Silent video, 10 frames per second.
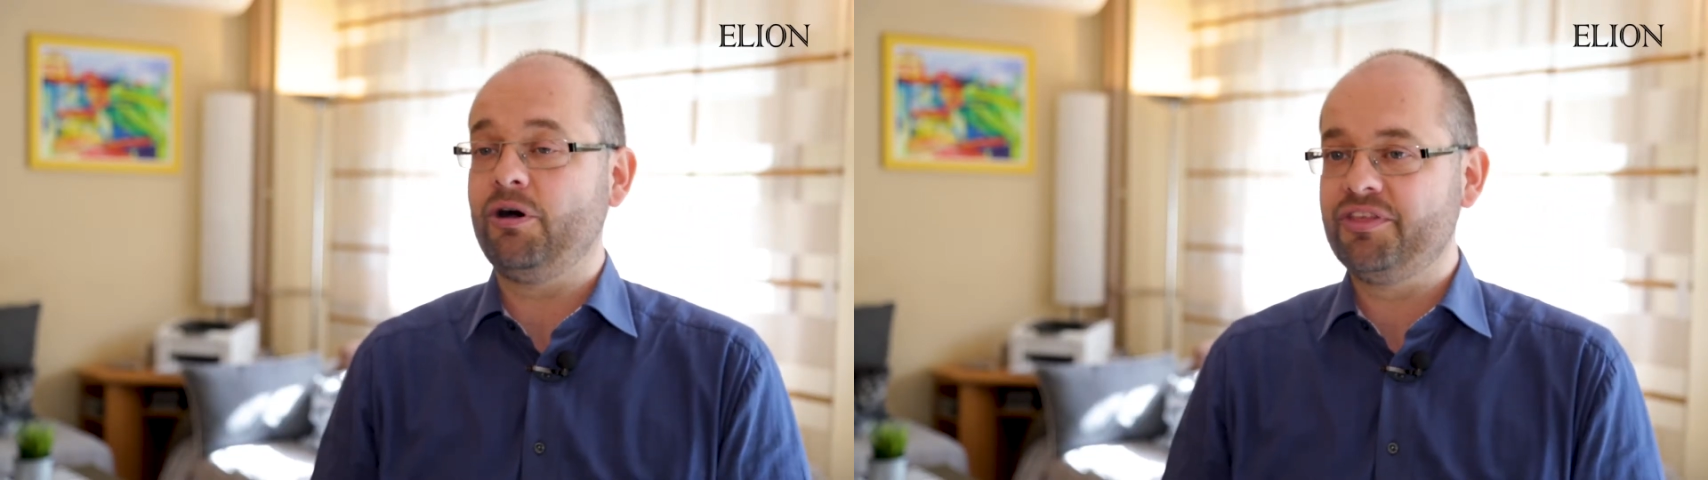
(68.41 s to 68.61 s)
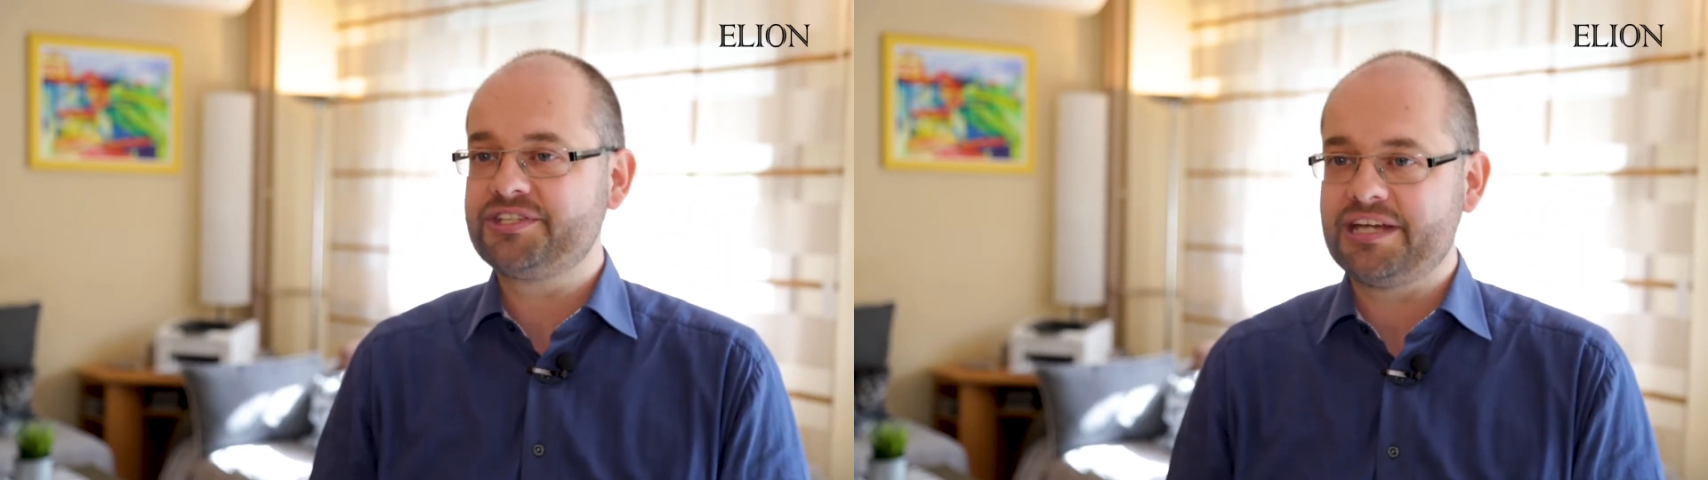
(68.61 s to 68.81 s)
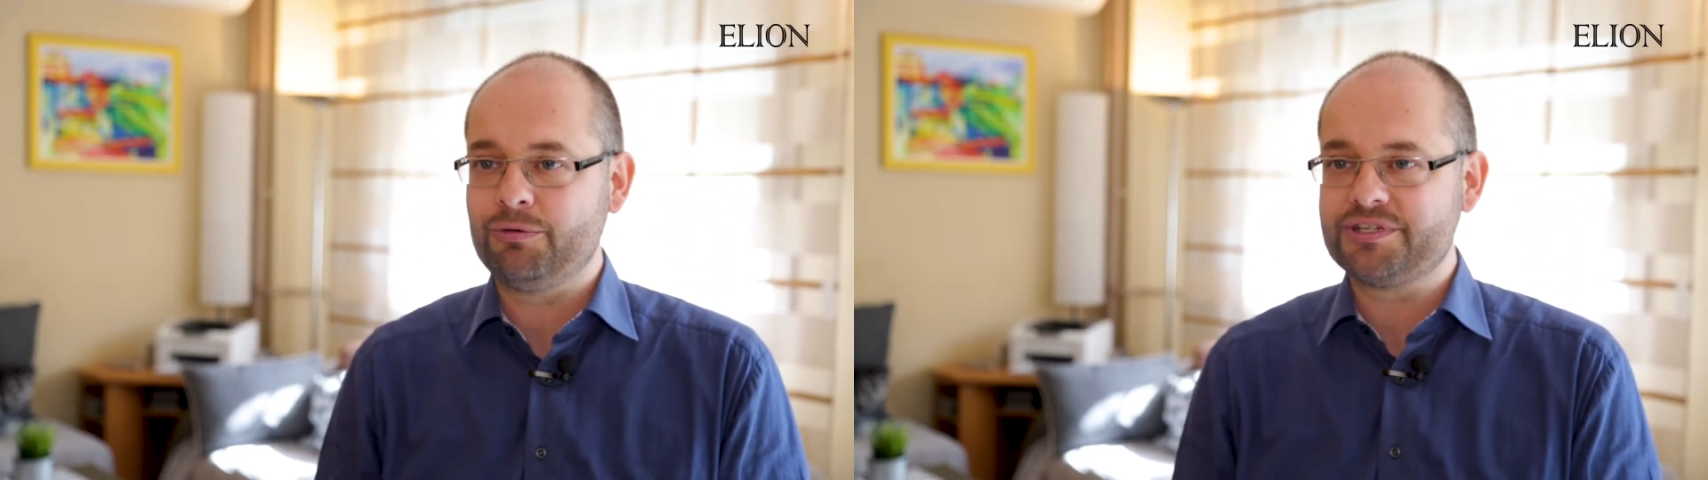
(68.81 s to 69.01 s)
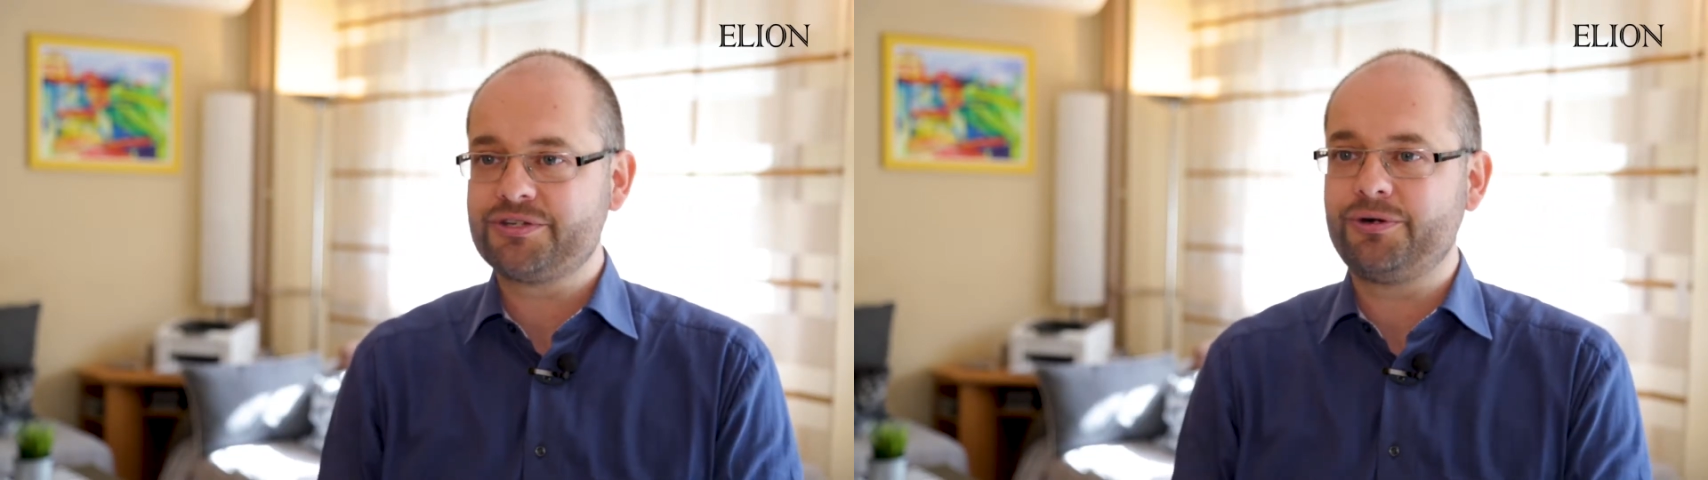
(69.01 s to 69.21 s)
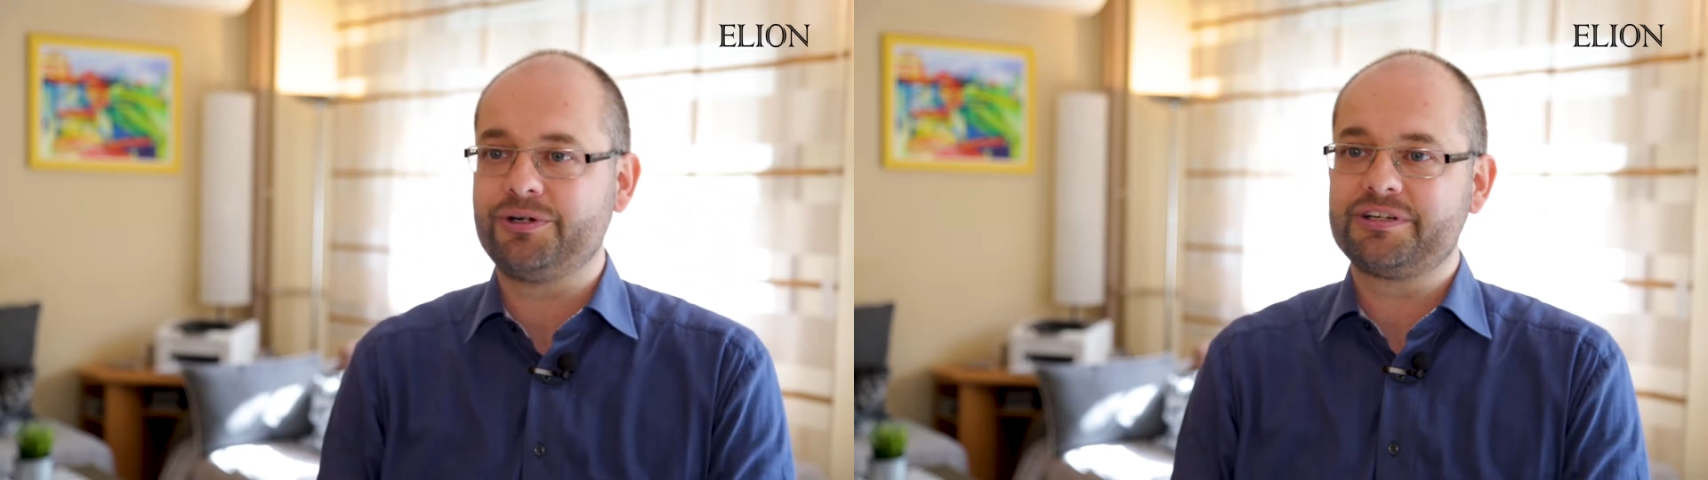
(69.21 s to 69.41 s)
or the sound is
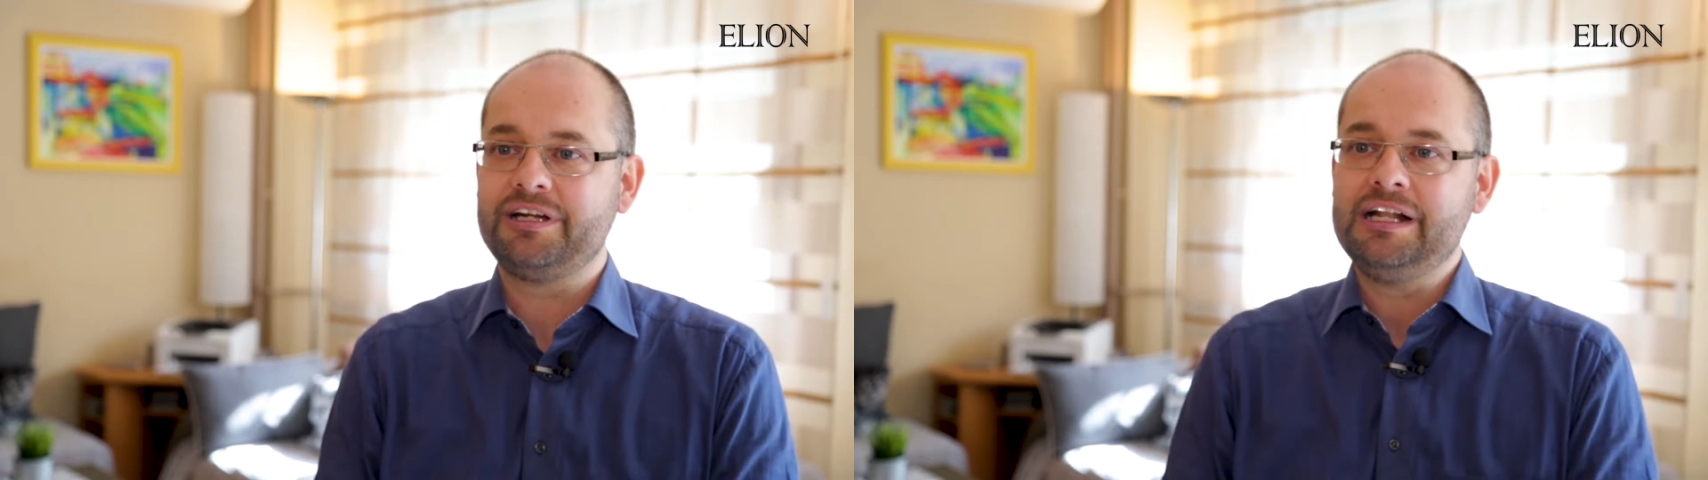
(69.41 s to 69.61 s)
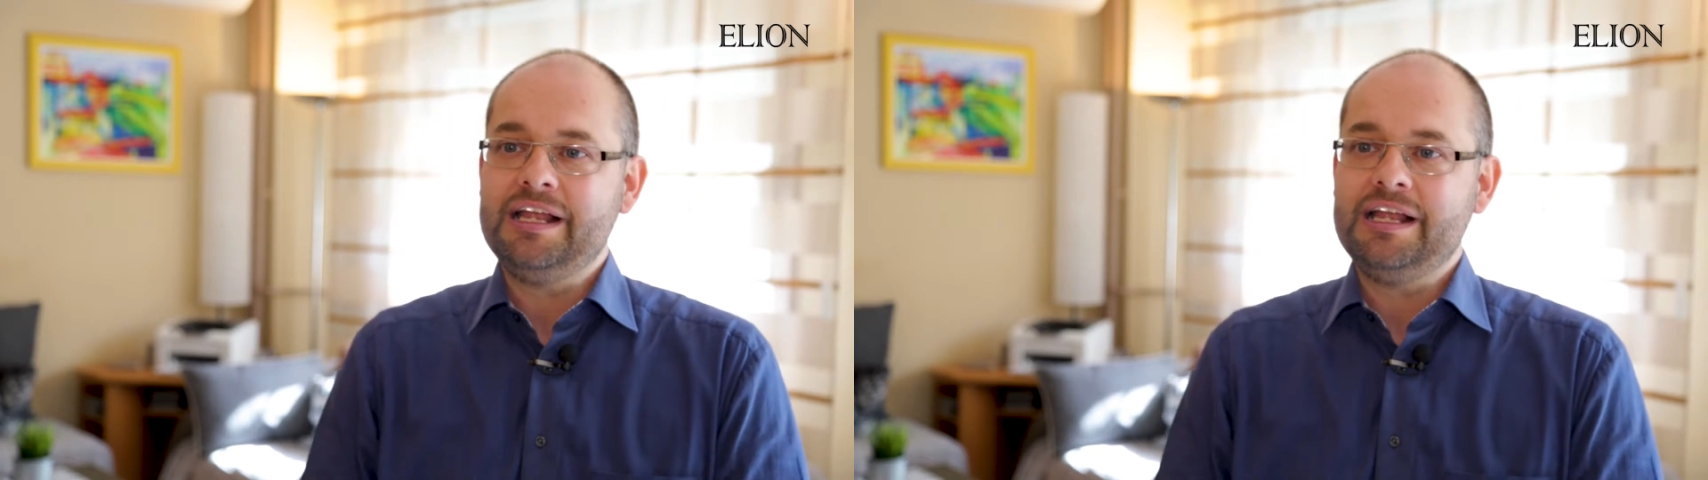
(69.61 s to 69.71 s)
heard.